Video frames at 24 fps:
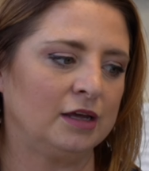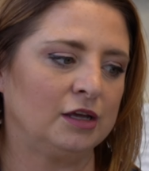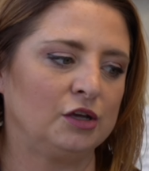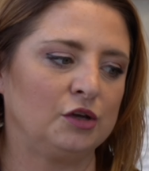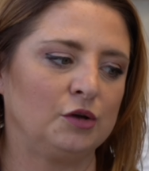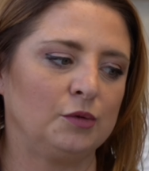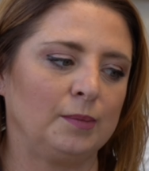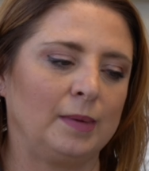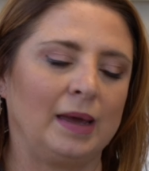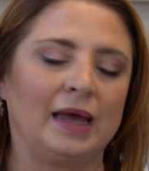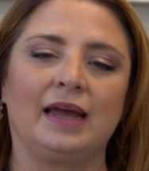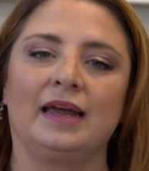
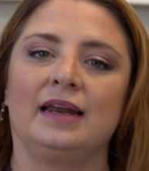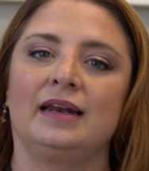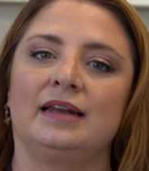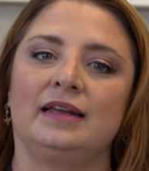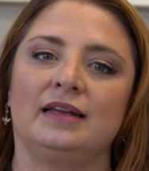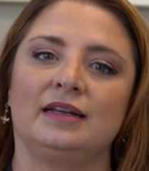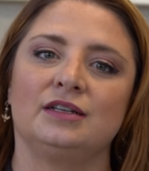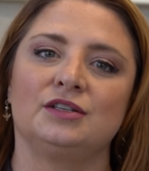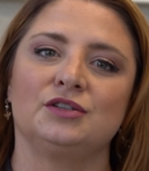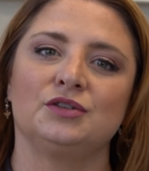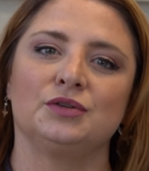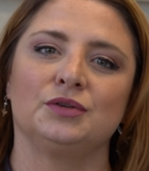You may
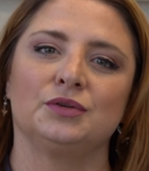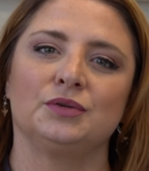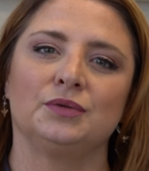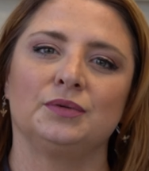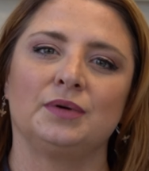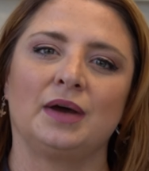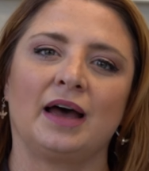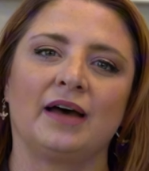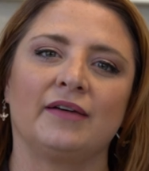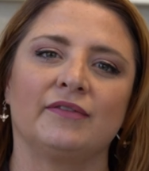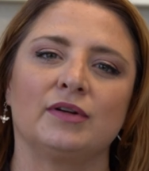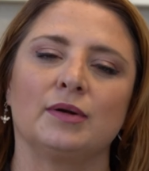need to
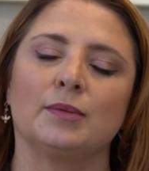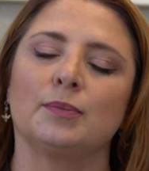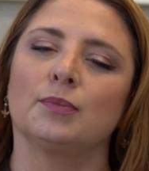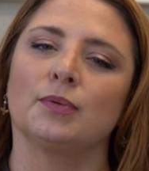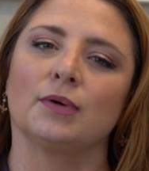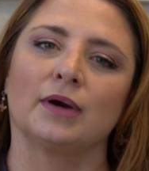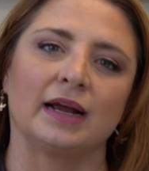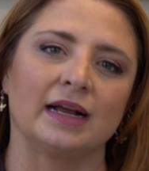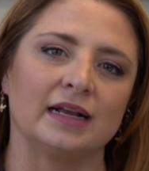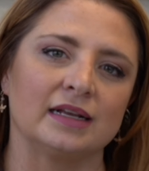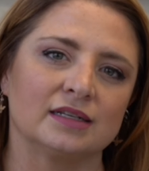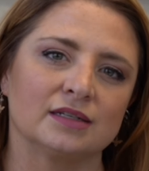have an
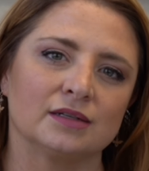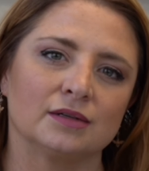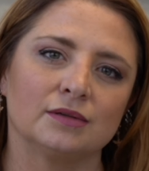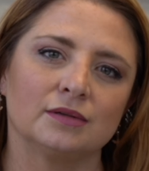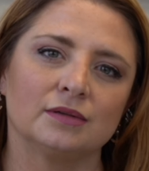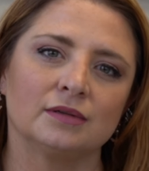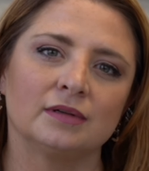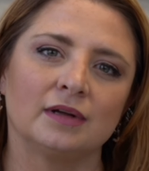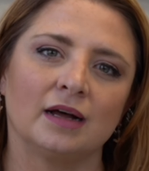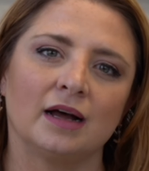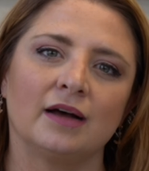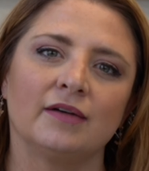
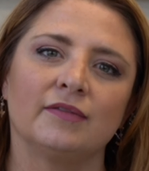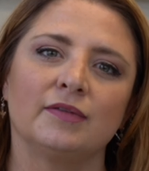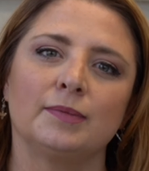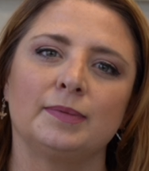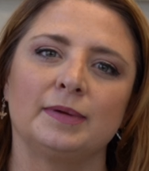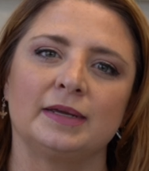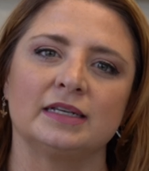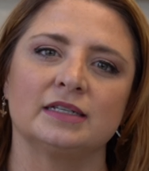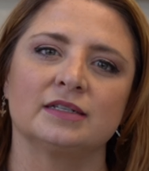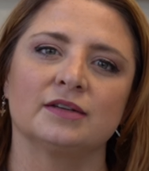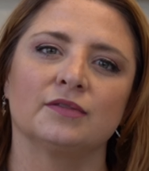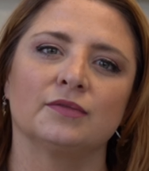appraisal of a
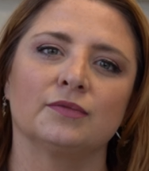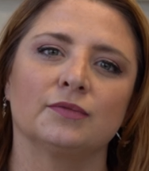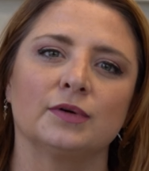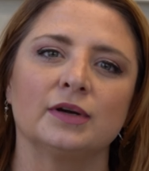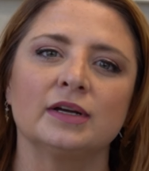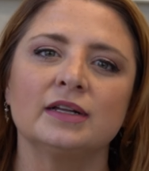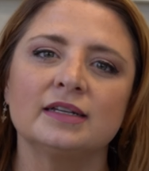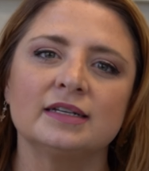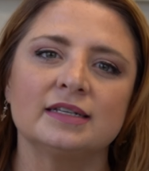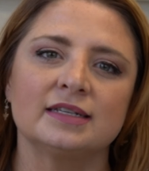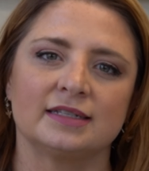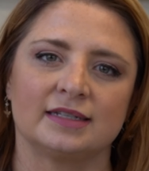piece of
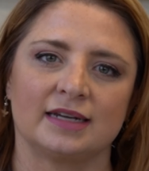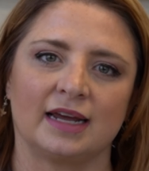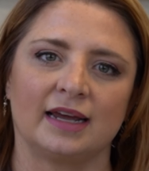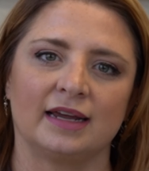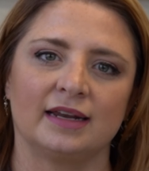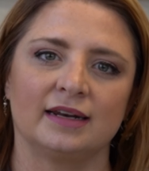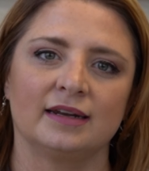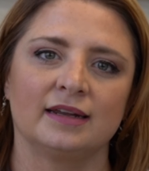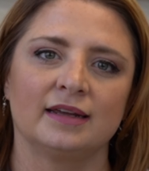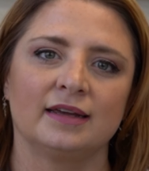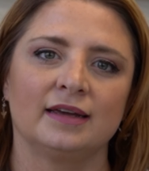real estate.